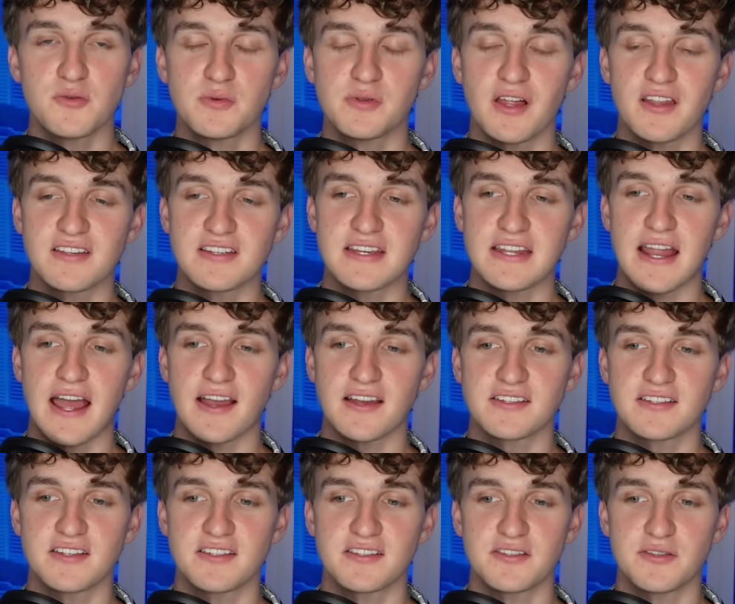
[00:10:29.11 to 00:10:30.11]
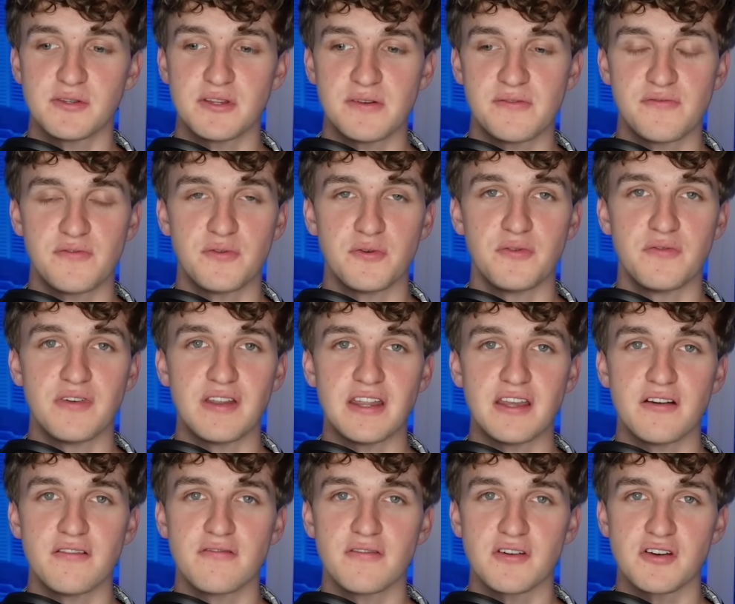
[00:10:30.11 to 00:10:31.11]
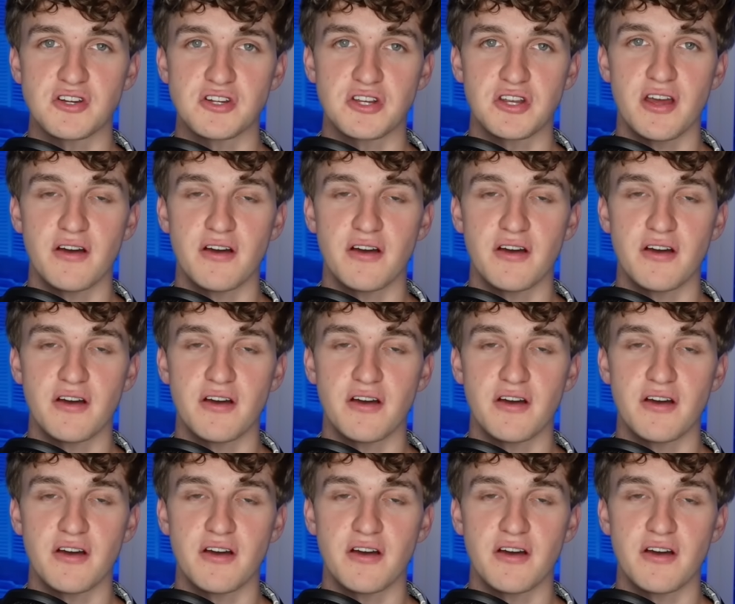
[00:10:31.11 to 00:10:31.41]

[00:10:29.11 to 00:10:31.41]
plus get access to the full video version